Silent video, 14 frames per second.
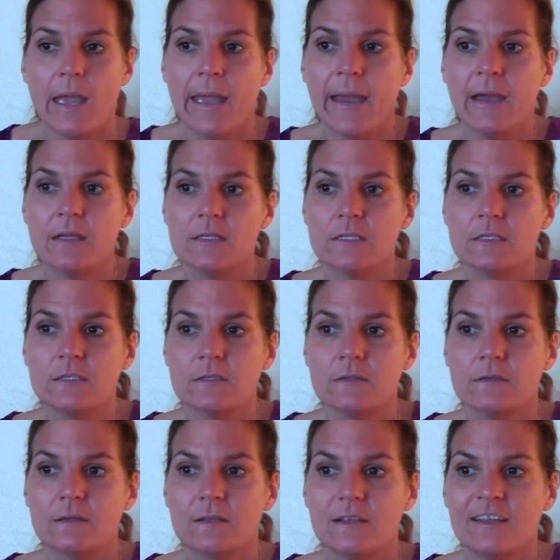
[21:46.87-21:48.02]
And
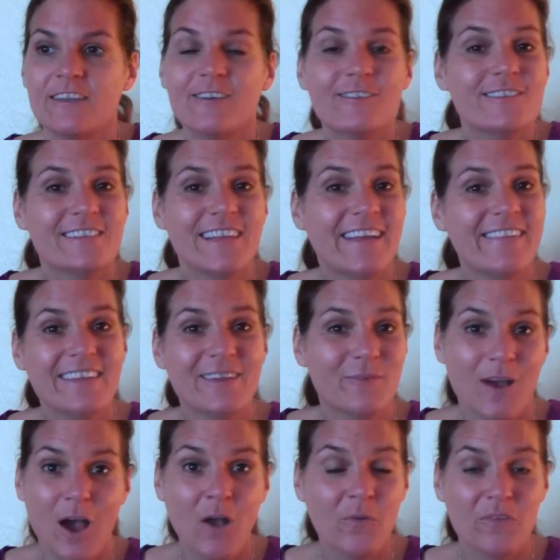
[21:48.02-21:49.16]
there's nothing
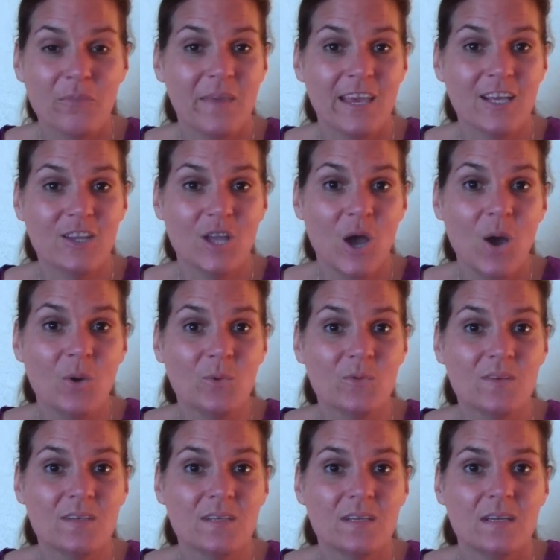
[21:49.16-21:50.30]
wrong with being alone.
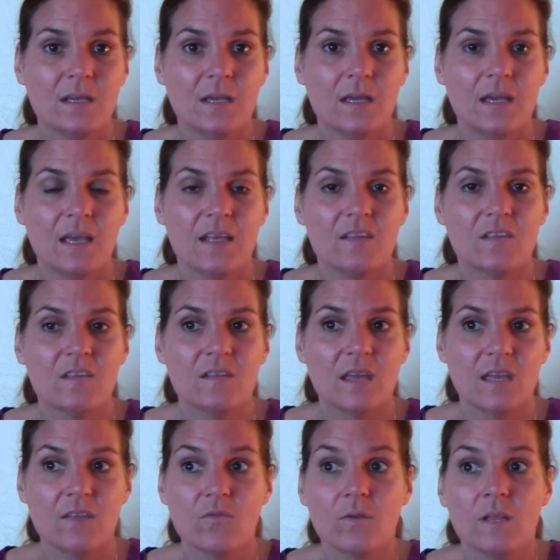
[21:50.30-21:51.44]
It's
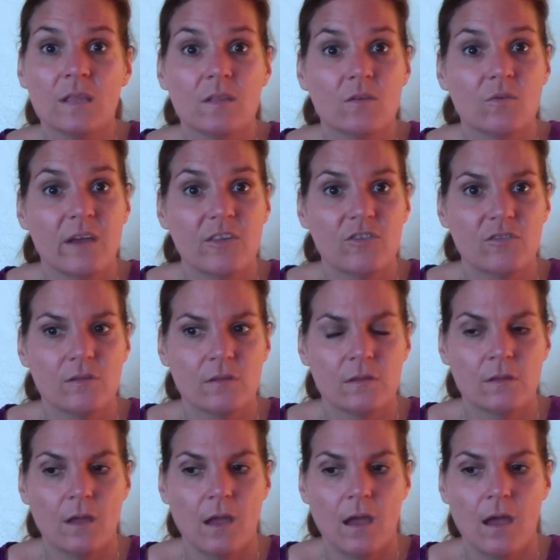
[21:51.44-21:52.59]
really the question
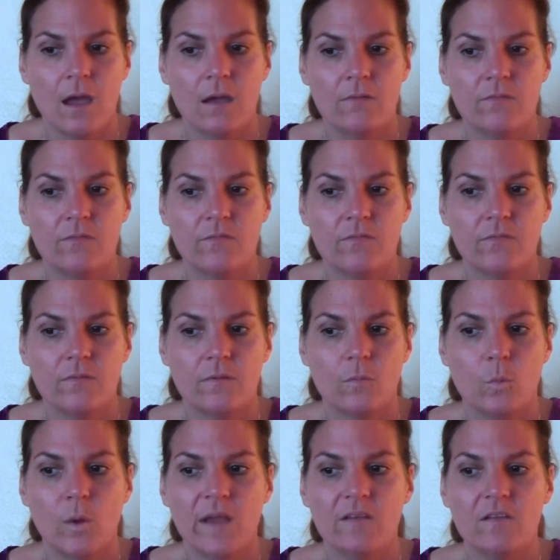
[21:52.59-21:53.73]
of,
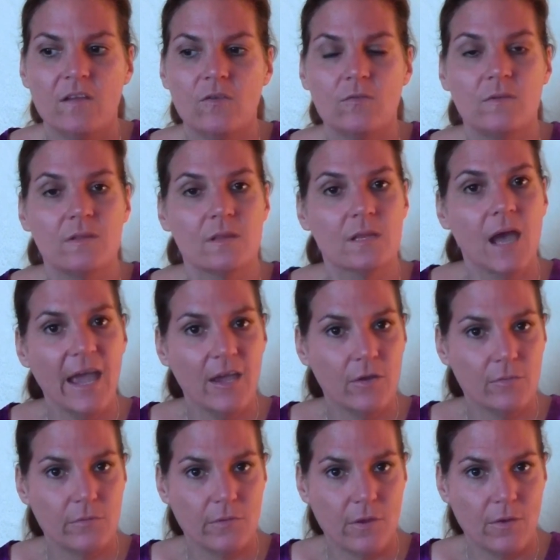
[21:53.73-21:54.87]
what do you
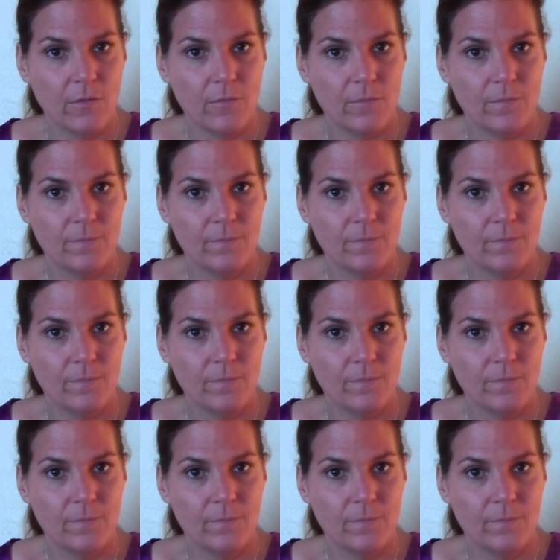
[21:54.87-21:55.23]
desire though?